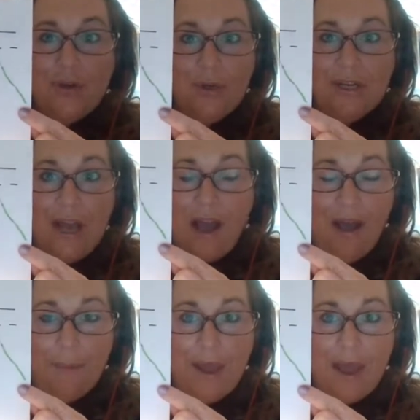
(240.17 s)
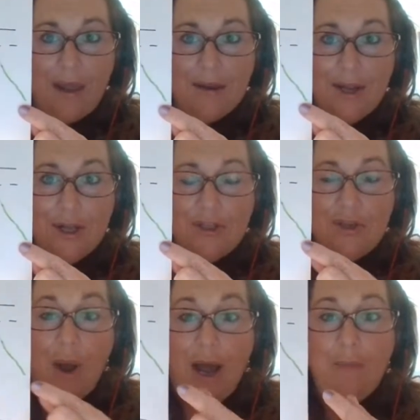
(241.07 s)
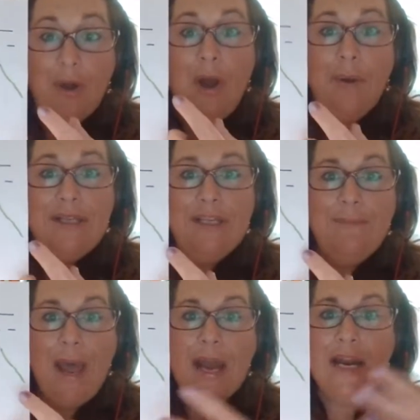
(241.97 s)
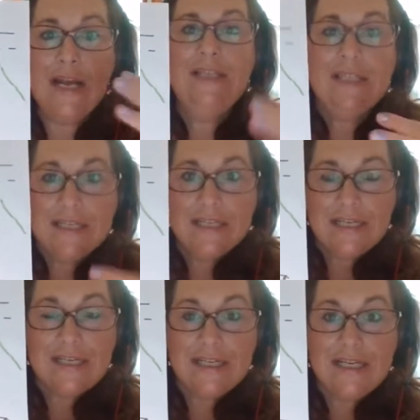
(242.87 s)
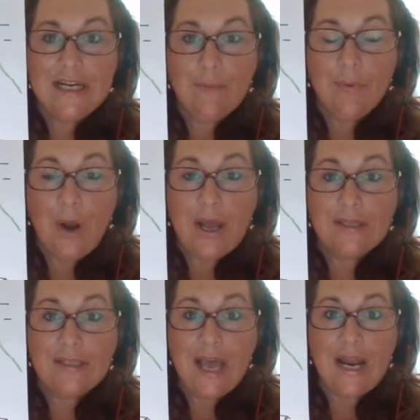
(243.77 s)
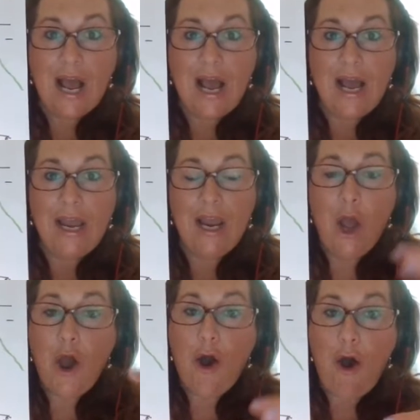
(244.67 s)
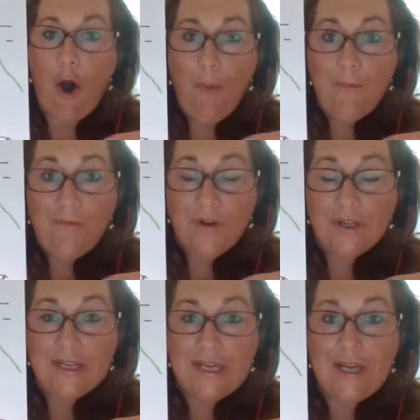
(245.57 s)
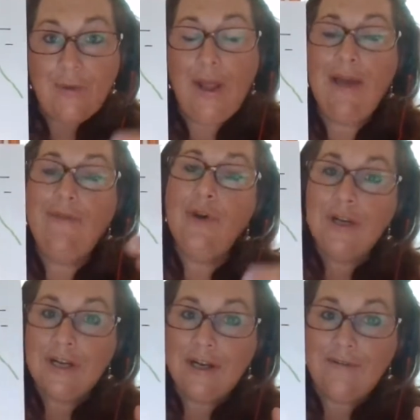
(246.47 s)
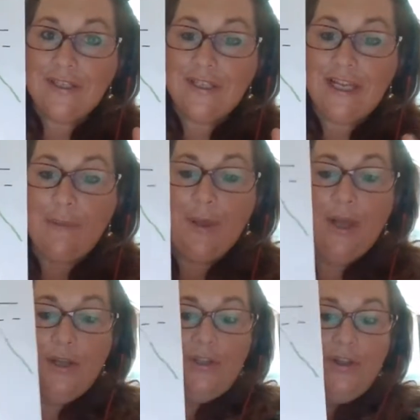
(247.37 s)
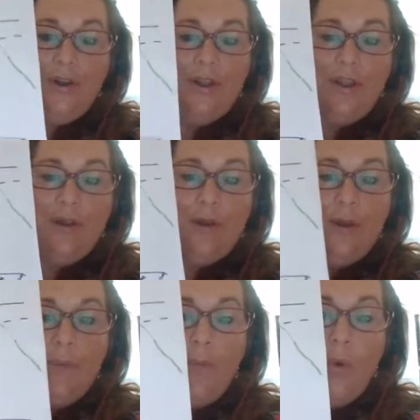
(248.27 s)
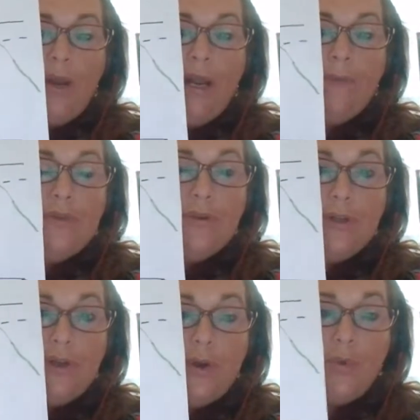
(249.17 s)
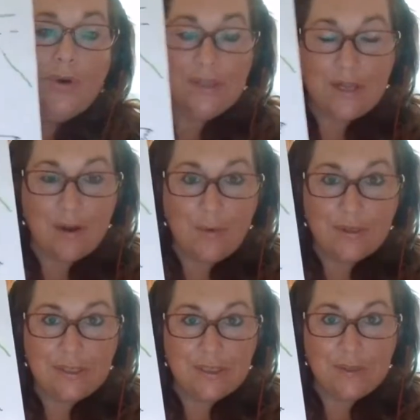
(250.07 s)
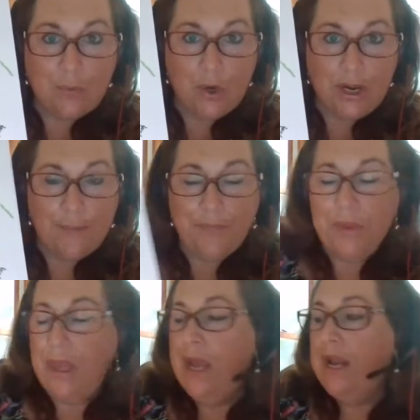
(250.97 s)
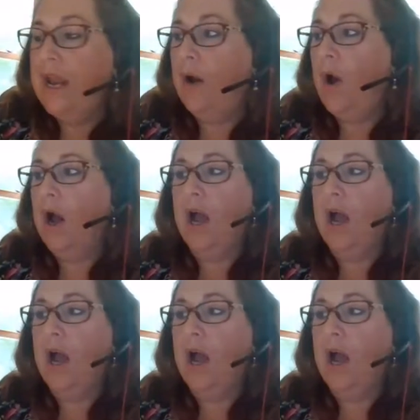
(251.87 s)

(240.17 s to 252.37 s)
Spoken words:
not totally calm yet. So I'm going to bed and I still need to decompress. And I hopefully will have a good enough sleep so that in the morning, I'm certainly no worse than I was this morning. Now,